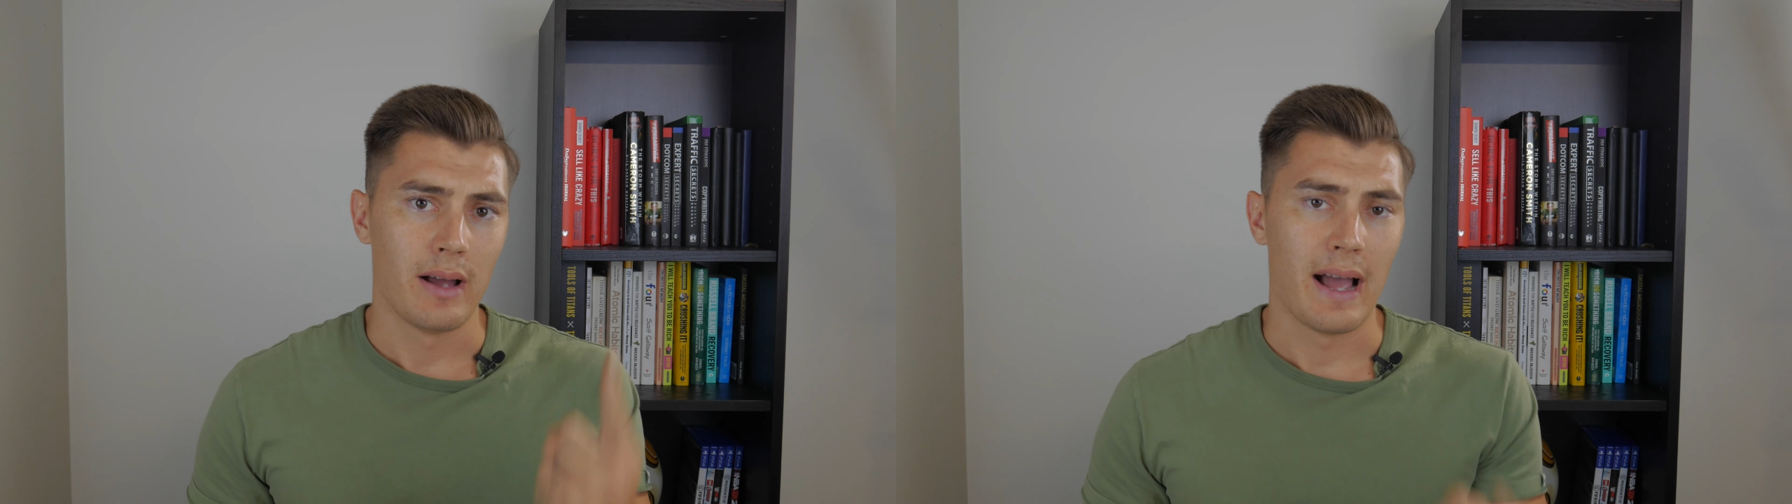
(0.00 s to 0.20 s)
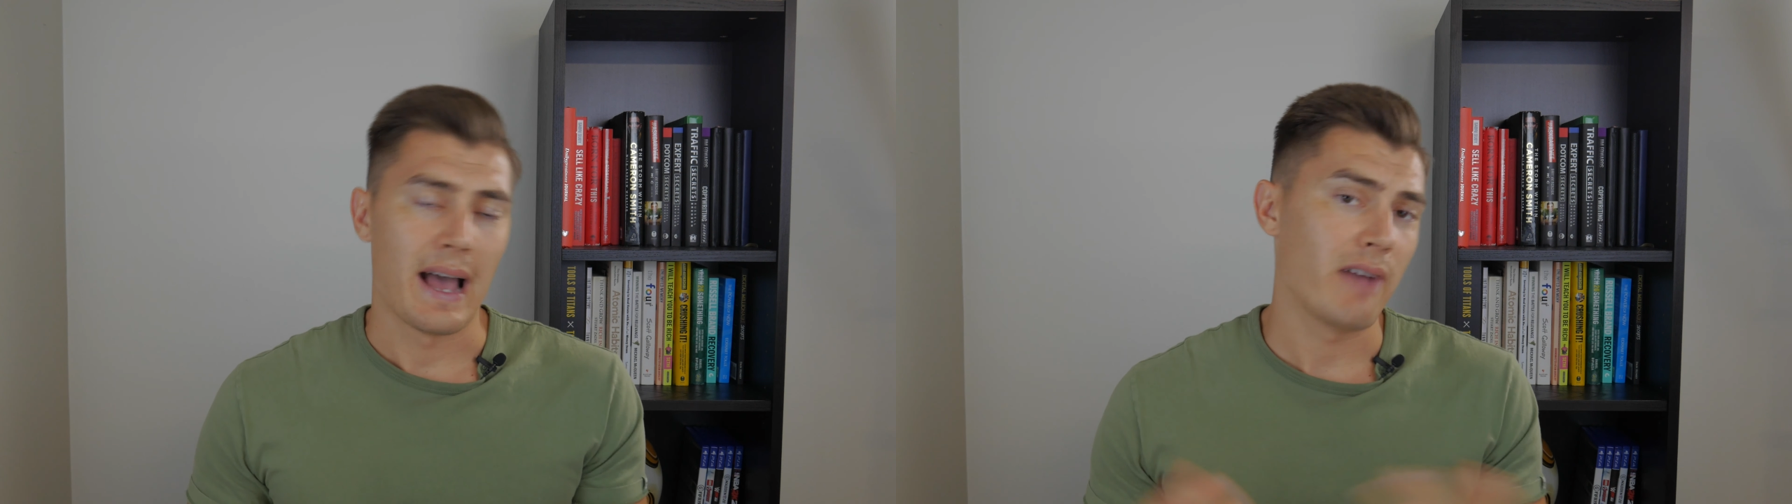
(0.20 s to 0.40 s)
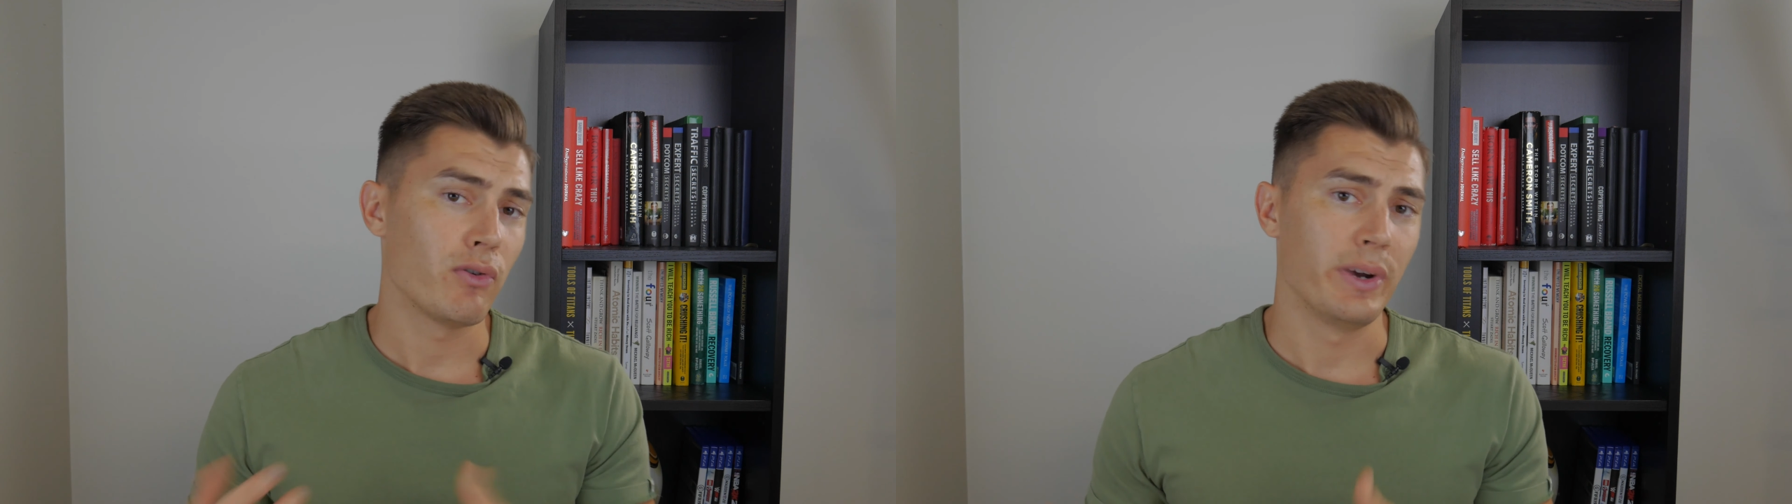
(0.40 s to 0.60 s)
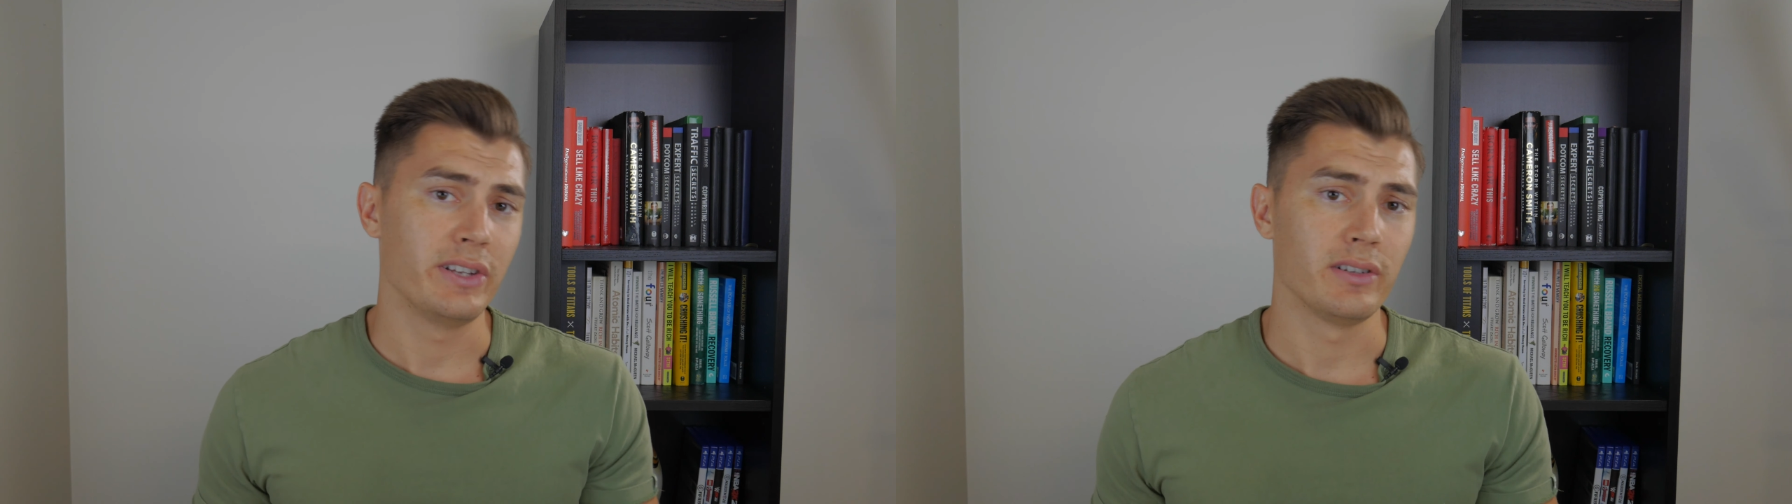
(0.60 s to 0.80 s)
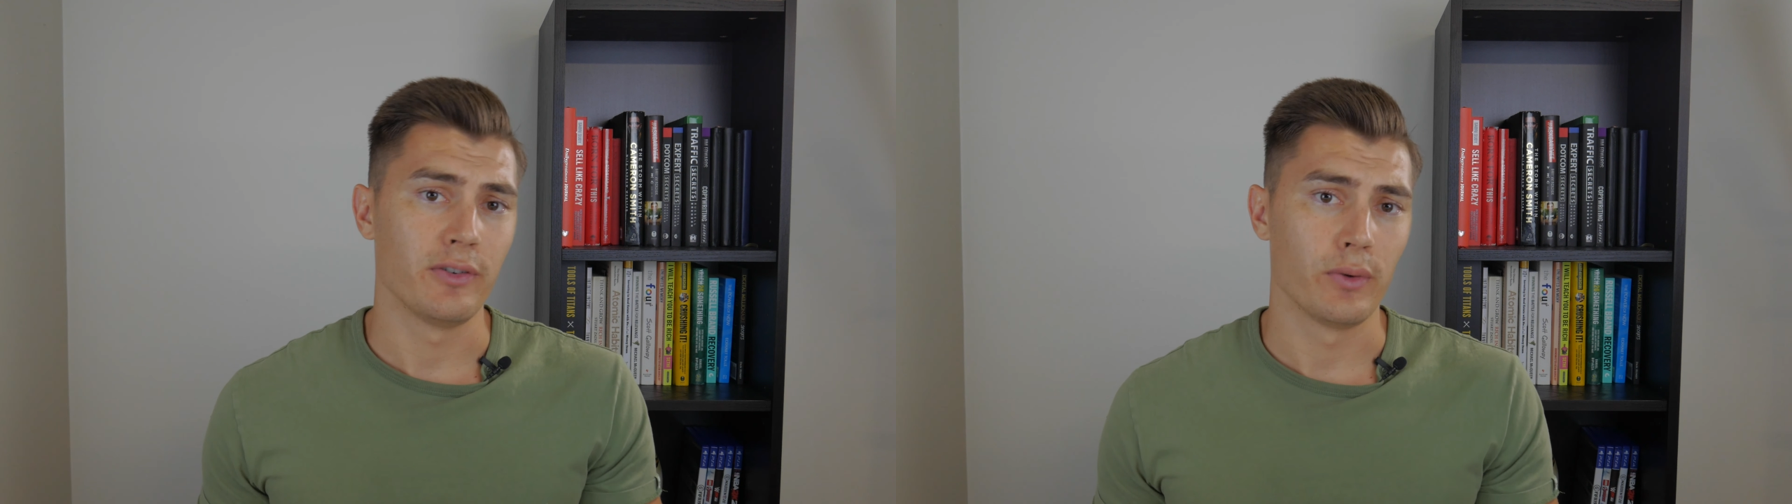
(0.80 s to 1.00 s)
have a
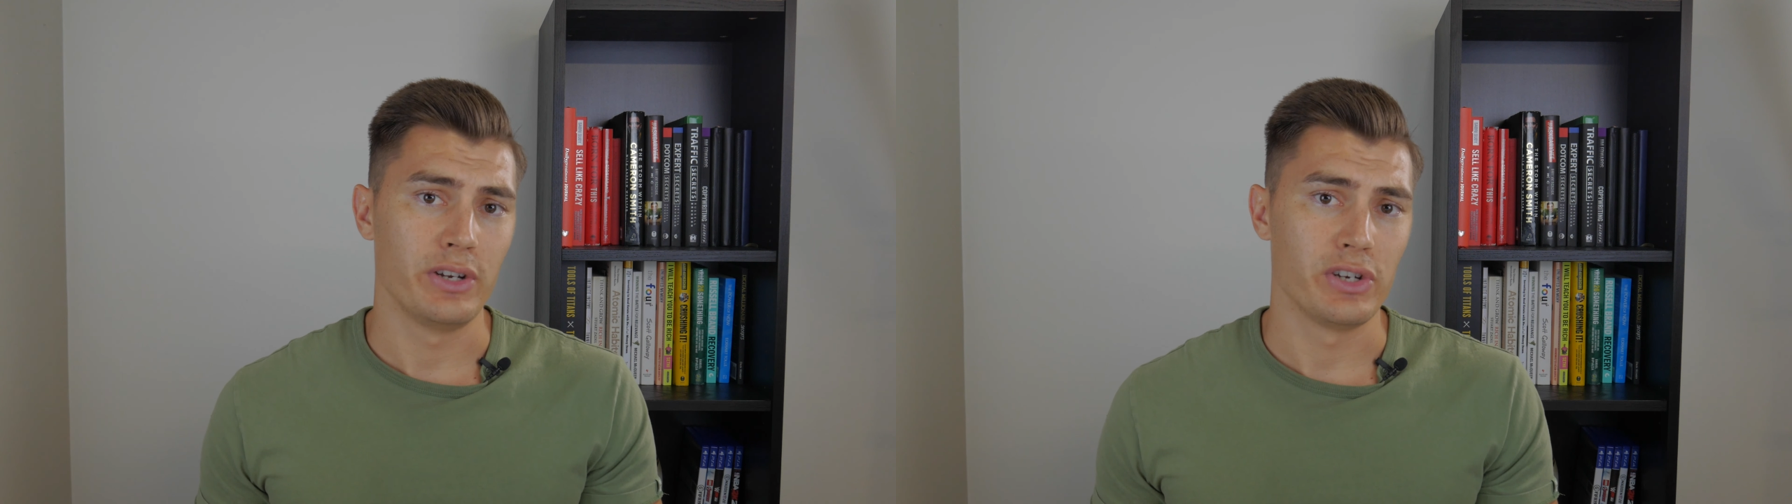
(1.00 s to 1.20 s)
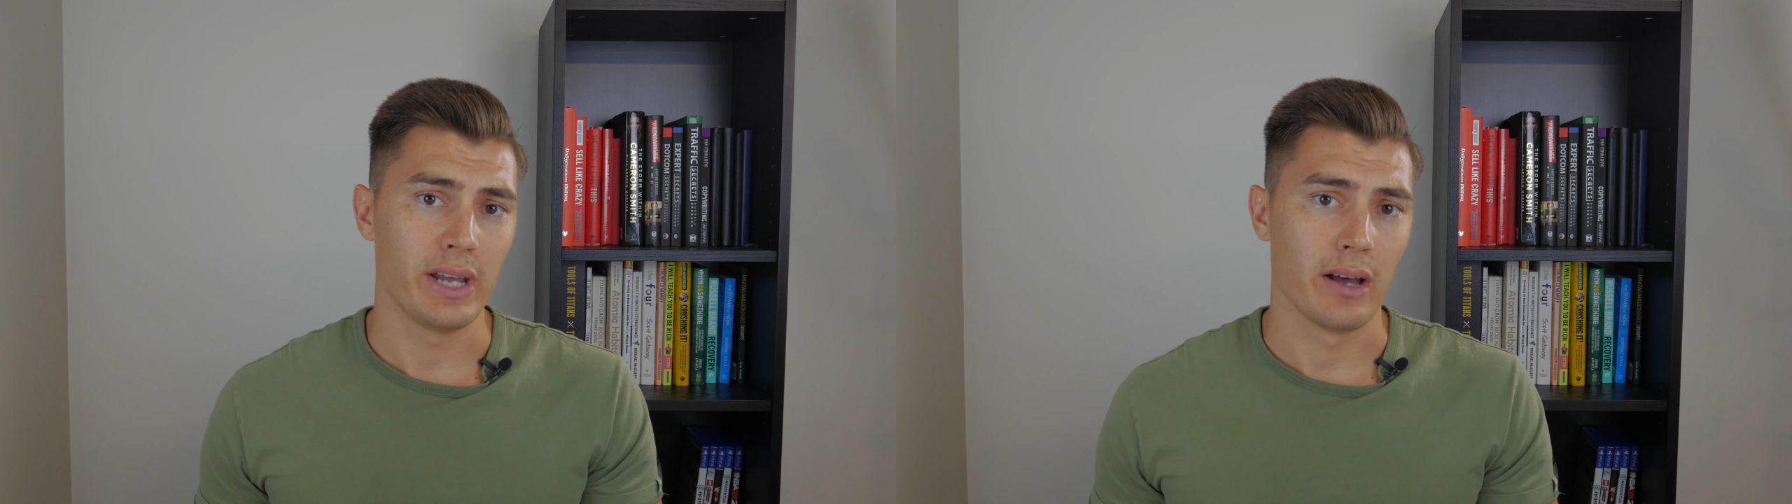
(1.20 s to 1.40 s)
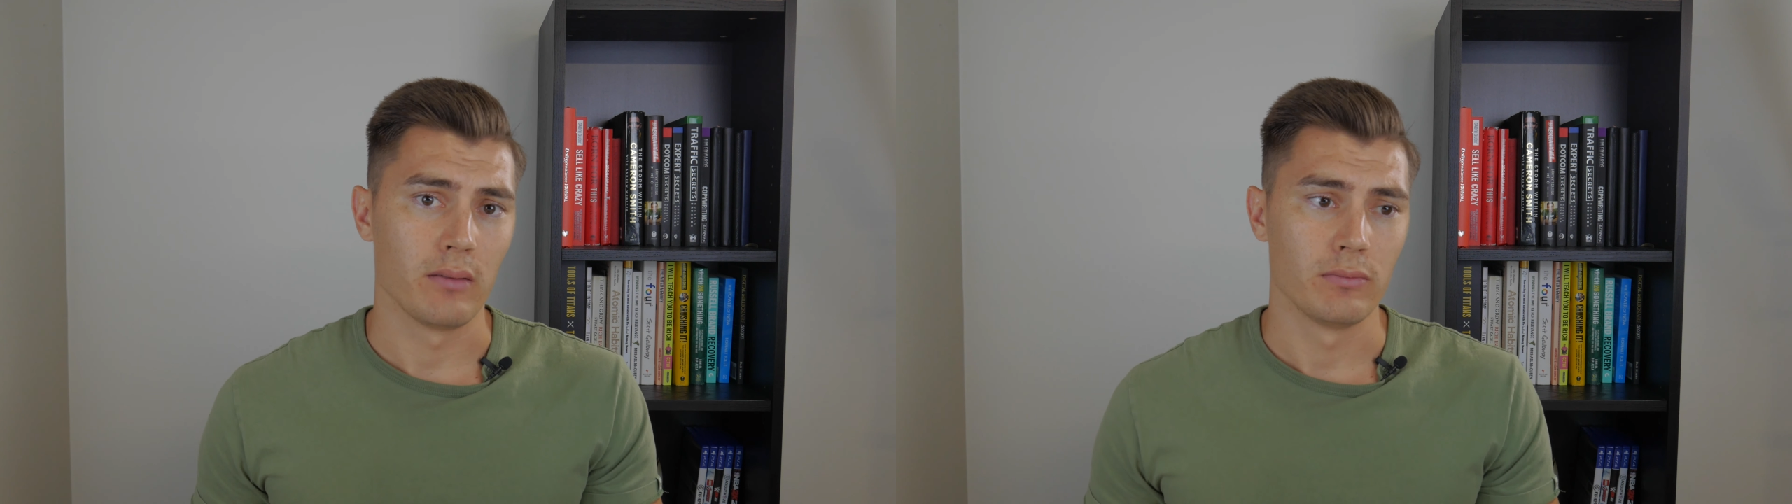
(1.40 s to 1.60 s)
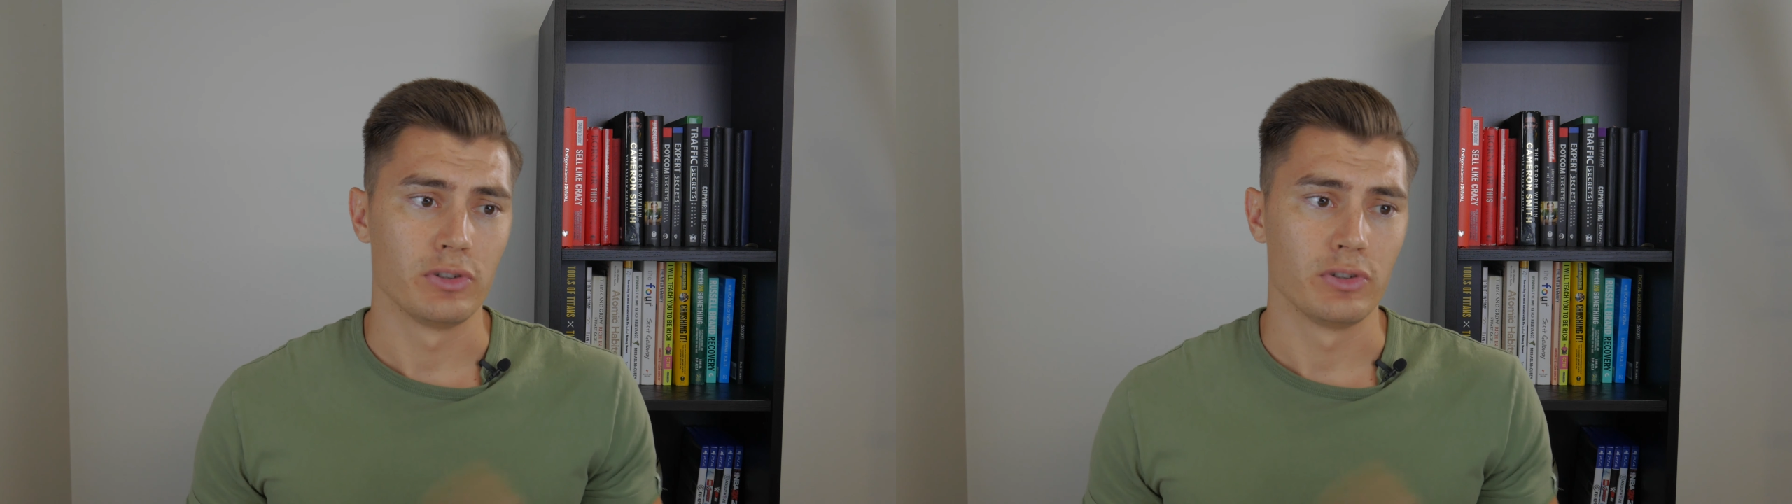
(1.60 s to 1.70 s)
reason for reaching out.